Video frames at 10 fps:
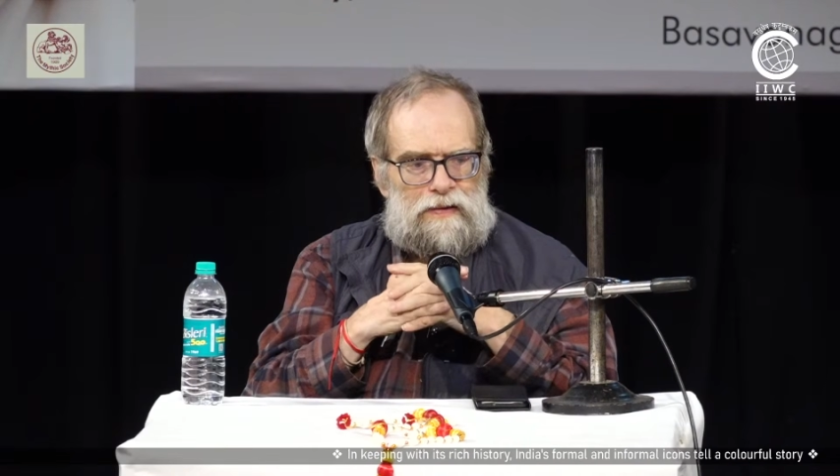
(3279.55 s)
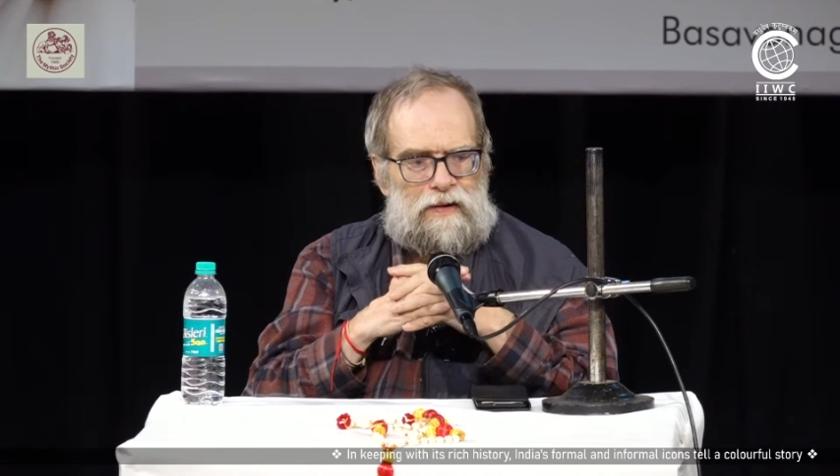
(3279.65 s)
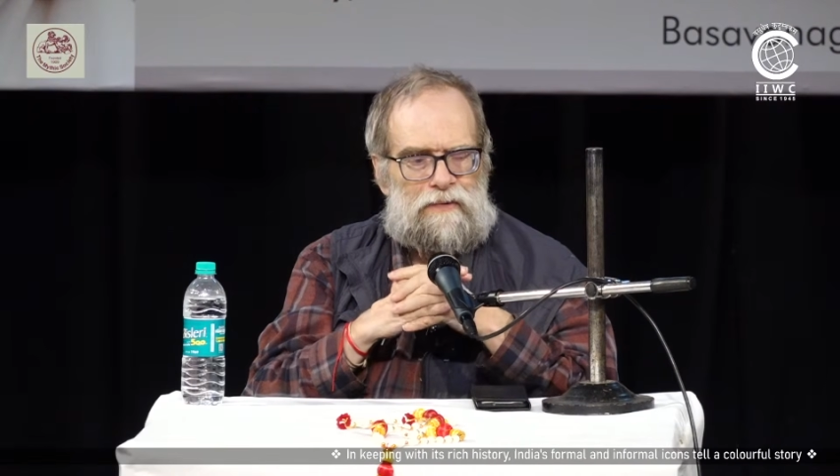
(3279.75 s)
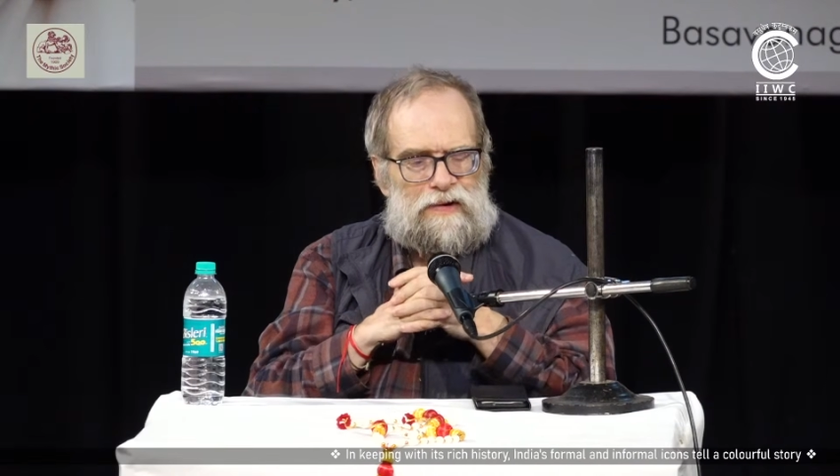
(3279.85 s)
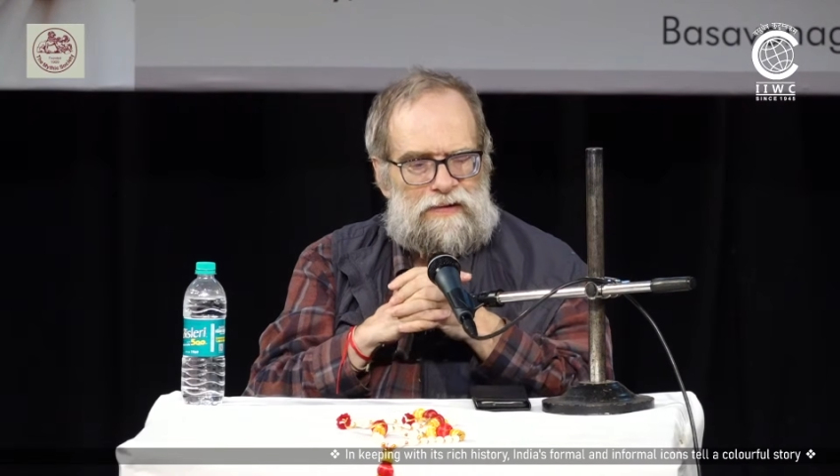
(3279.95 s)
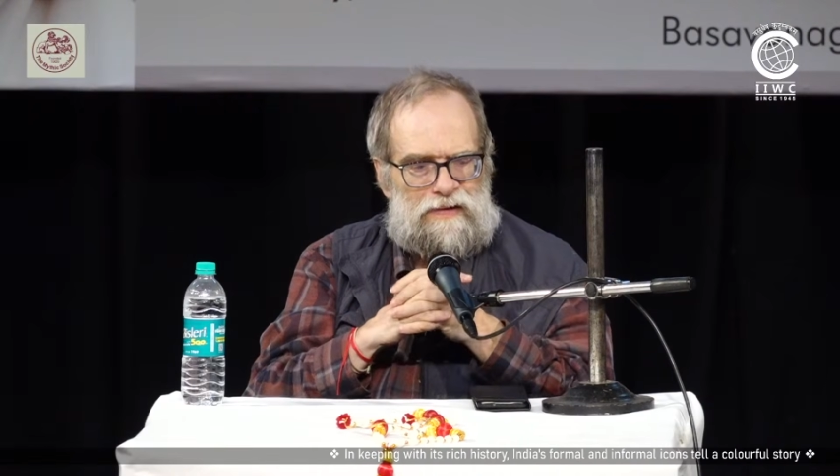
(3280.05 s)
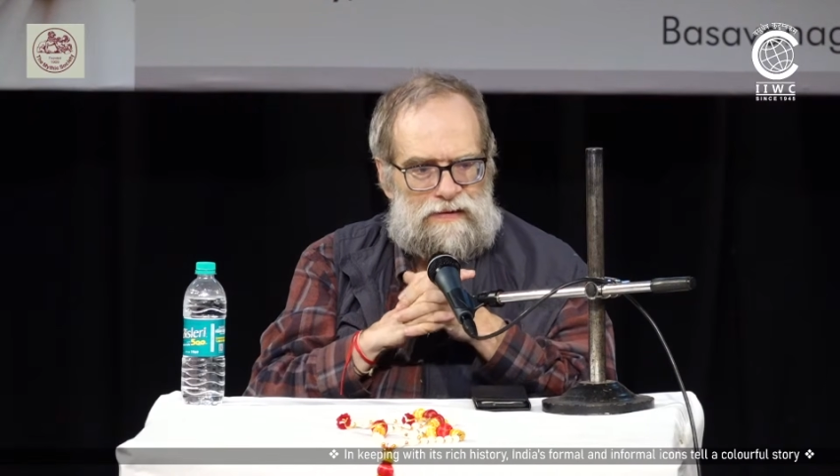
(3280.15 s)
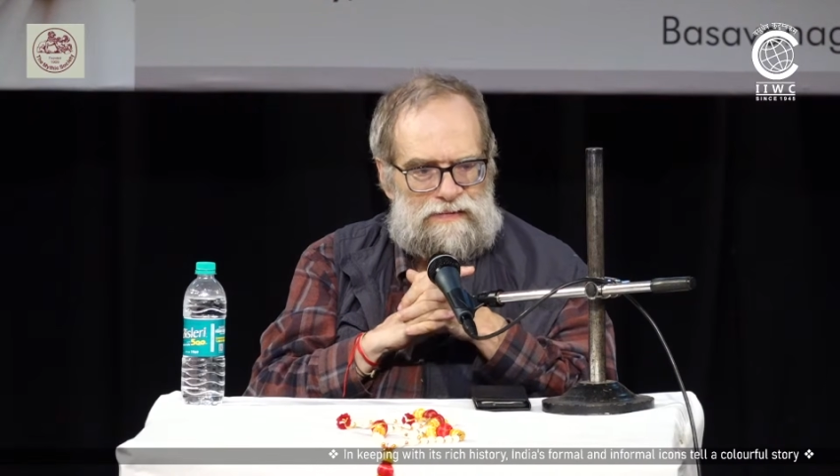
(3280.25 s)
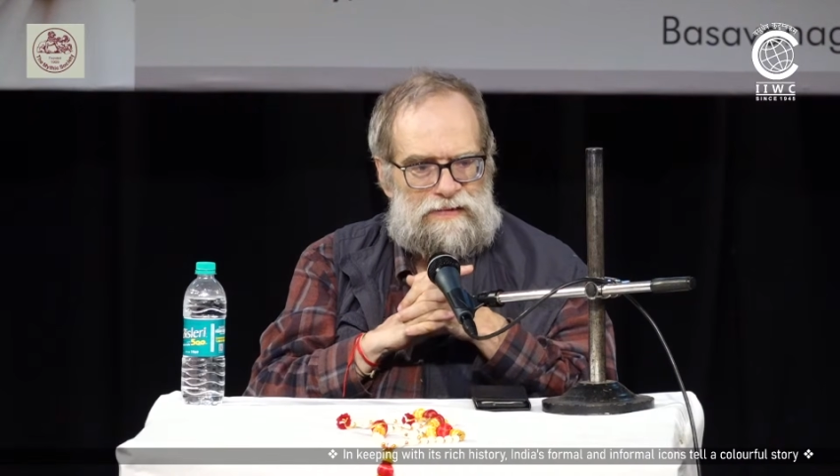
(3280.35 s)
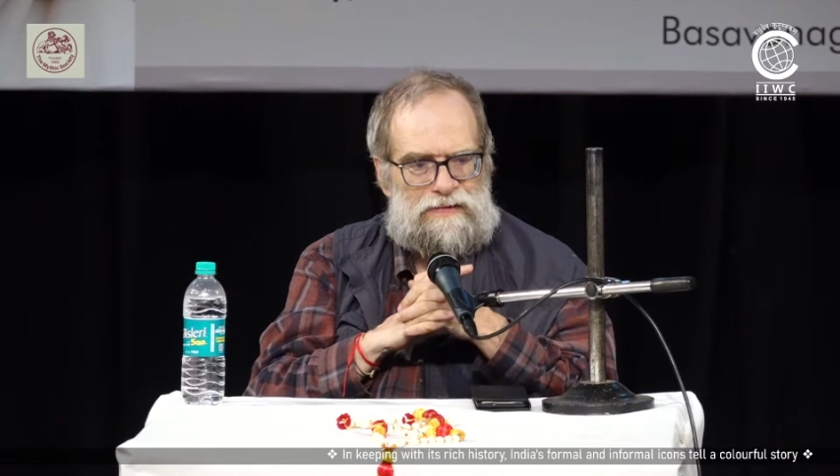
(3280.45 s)
Now, what
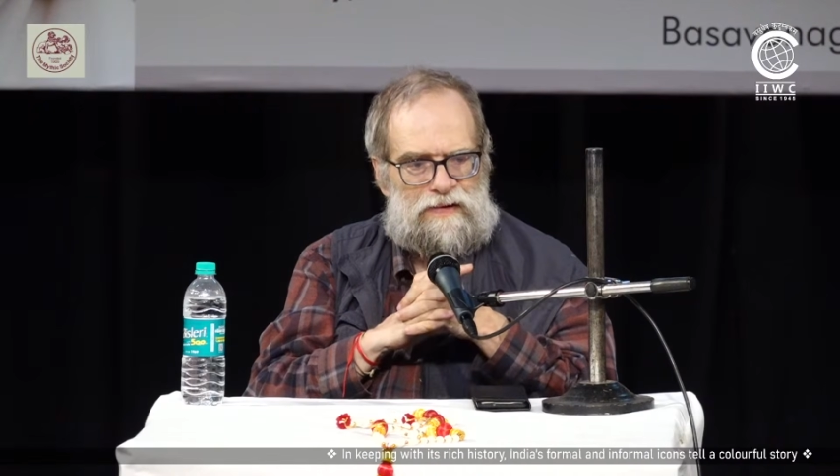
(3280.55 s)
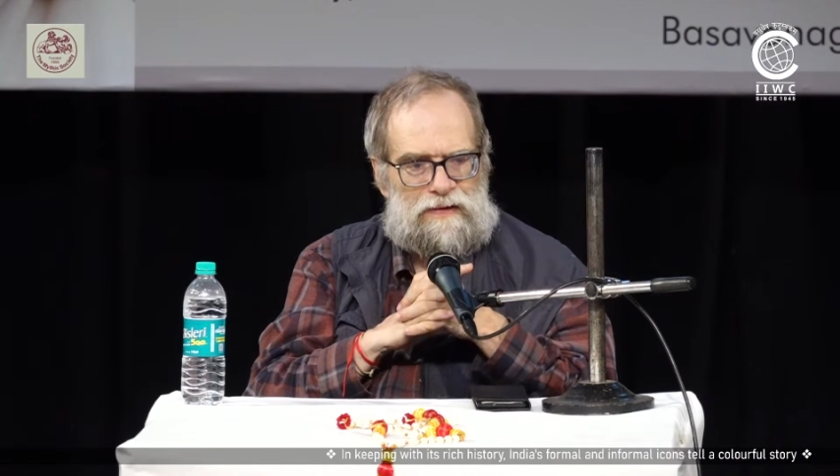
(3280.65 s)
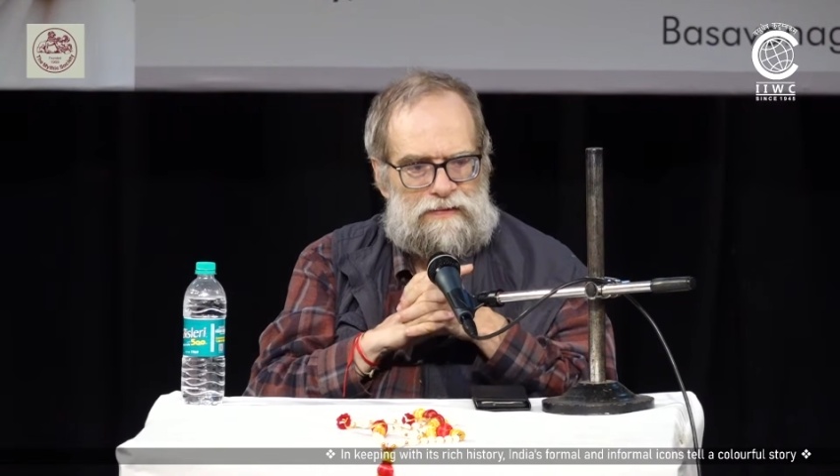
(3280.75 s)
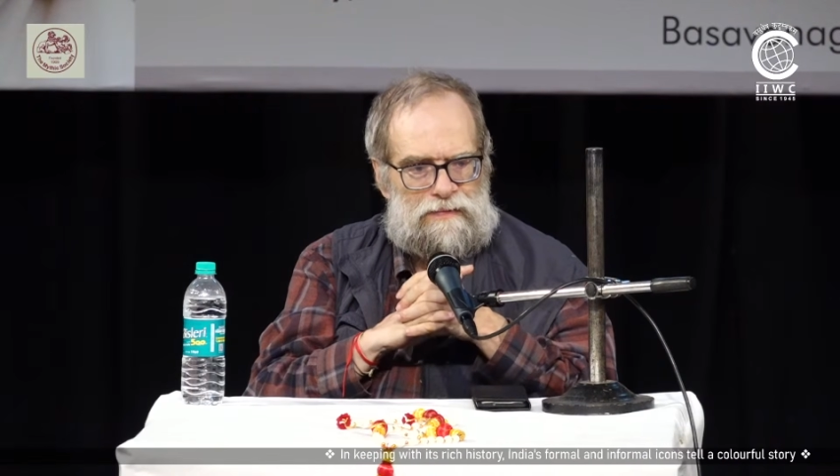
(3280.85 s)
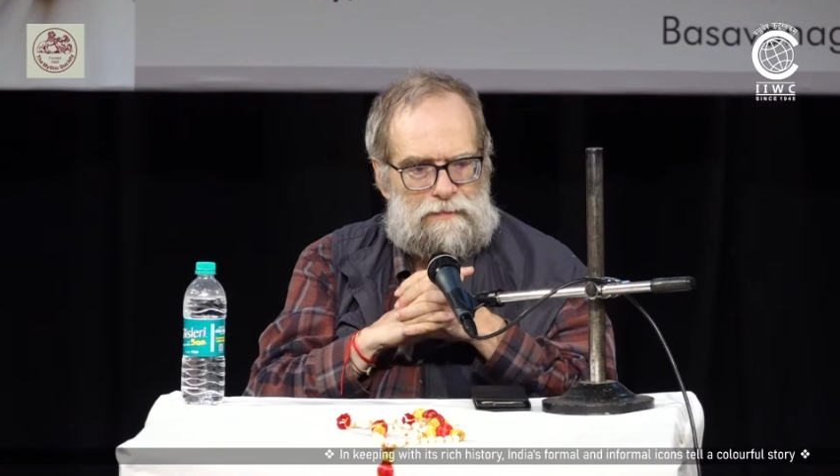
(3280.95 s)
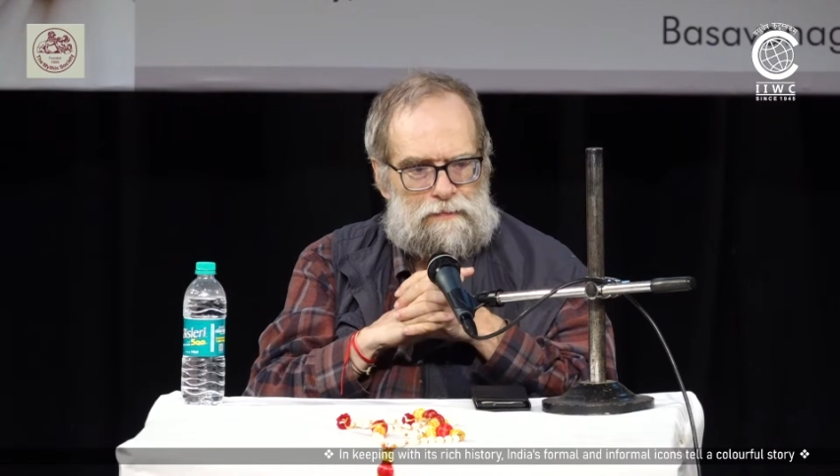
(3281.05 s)
has he done?